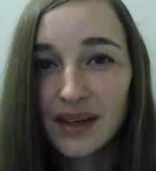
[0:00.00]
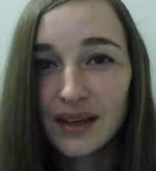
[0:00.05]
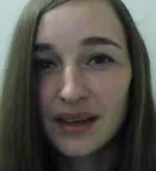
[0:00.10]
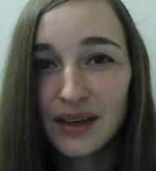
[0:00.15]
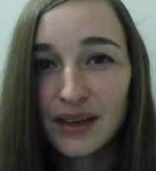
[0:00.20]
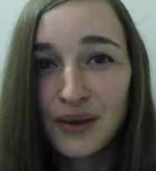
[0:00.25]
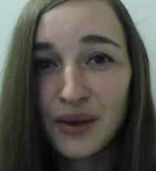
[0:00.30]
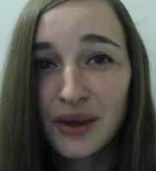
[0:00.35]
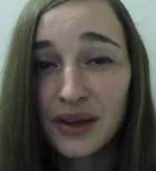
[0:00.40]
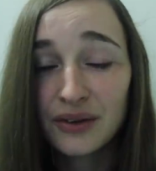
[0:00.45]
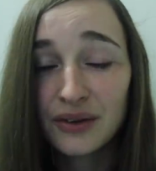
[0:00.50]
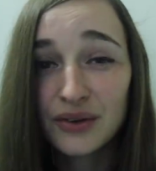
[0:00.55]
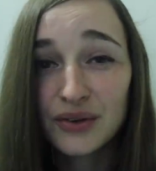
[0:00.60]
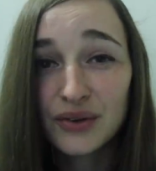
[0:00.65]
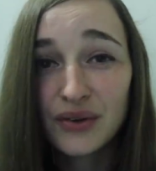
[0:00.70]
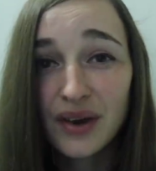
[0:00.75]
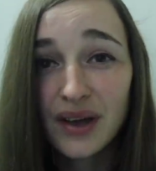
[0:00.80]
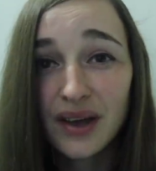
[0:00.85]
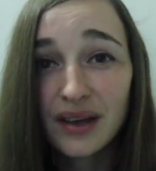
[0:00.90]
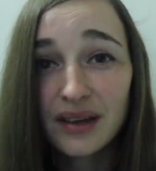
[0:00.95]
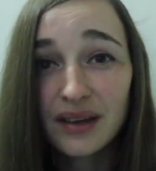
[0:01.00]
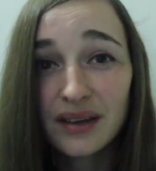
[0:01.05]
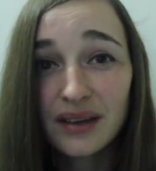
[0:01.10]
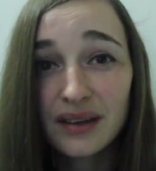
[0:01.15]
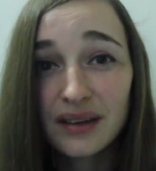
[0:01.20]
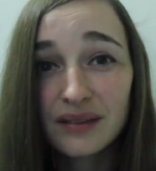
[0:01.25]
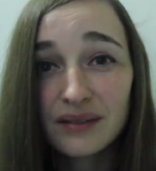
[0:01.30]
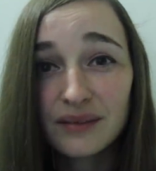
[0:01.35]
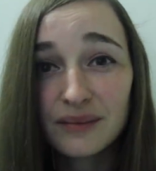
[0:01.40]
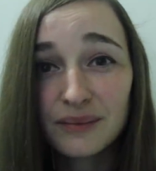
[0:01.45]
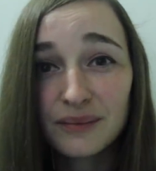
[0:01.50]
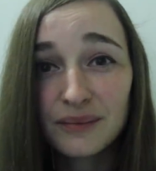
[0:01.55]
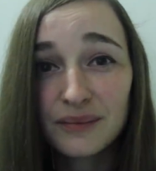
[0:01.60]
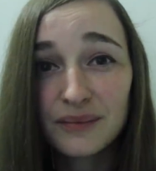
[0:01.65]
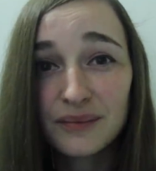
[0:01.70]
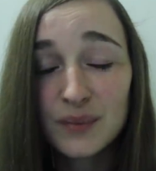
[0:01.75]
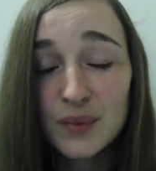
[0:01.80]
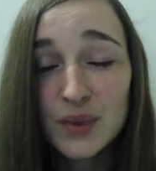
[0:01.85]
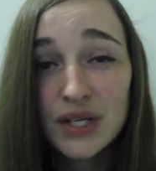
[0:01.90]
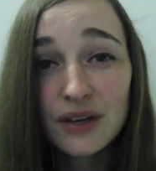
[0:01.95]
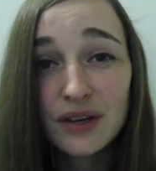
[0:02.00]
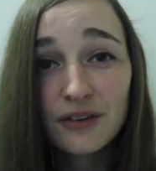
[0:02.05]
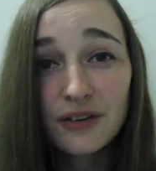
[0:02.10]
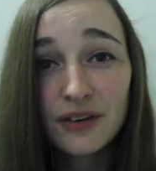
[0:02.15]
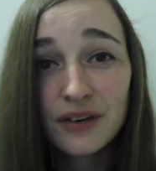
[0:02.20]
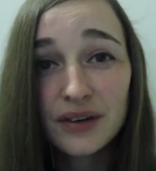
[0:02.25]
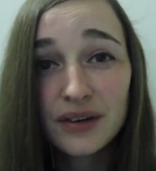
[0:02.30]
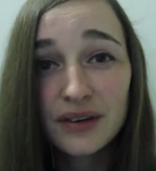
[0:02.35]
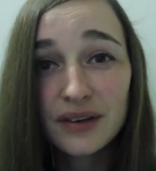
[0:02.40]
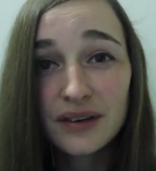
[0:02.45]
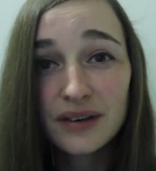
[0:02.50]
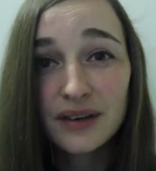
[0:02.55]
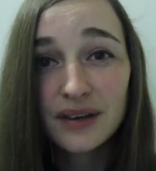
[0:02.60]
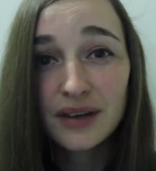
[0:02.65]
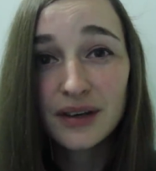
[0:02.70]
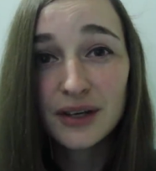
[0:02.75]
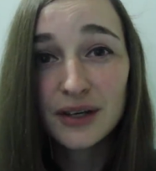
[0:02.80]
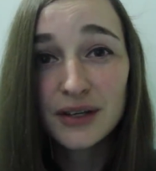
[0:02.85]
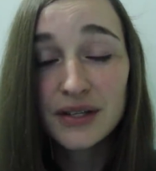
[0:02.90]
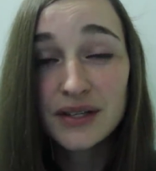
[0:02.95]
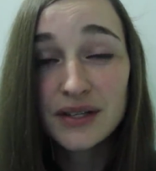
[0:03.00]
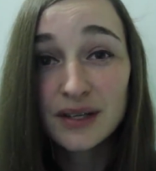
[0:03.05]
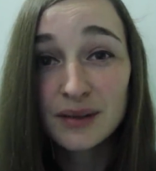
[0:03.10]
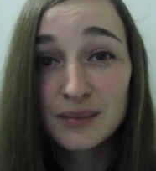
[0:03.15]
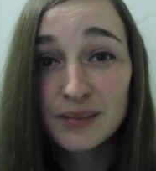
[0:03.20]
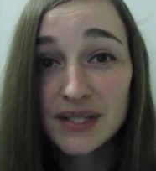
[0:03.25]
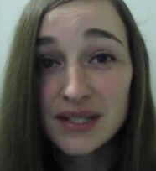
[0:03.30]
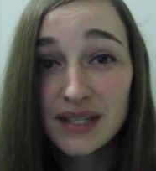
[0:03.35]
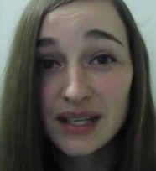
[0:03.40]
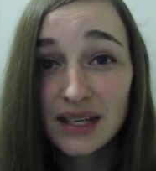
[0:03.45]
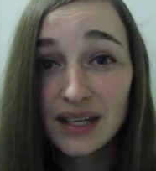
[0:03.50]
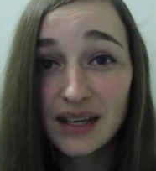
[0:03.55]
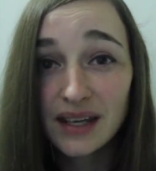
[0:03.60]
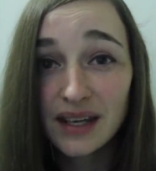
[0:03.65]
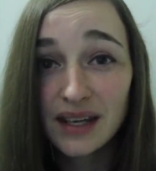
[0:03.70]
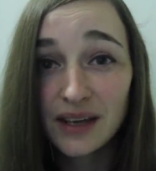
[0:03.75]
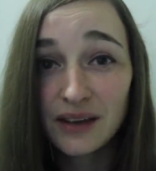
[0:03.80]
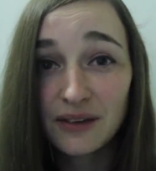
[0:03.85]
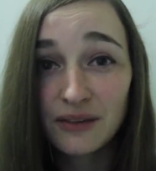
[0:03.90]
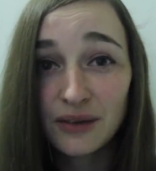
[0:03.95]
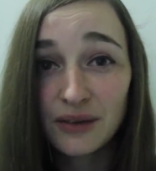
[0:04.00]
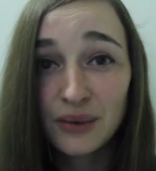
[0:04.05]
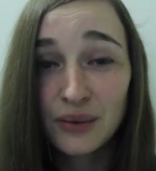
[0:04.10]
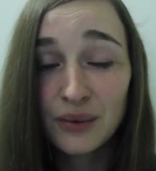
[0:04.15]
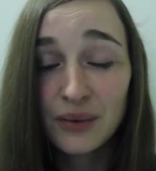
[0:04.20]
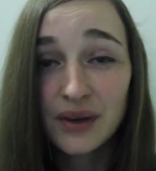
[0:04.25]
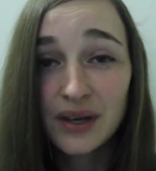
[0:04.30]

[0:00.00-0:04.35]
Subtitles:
You can try different tips that I gave you,